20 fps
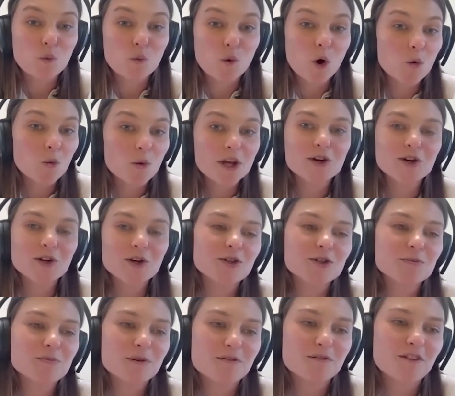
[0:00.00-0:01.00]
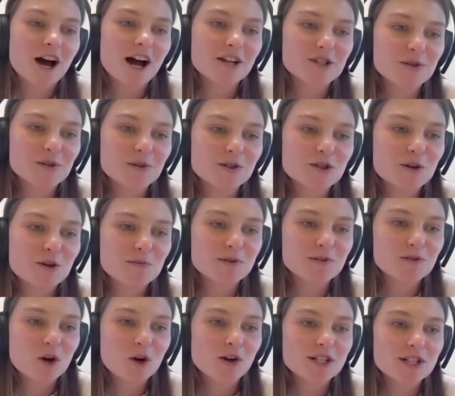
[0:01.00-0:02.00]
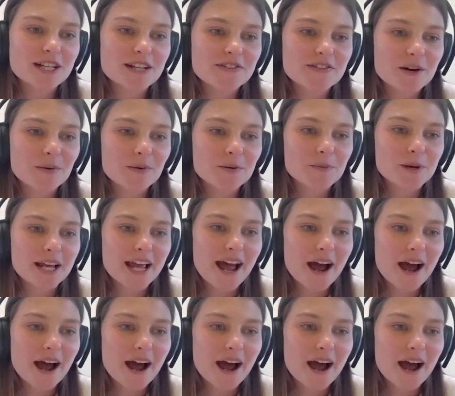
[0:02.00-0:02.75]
what we could provide you in terms of content that would be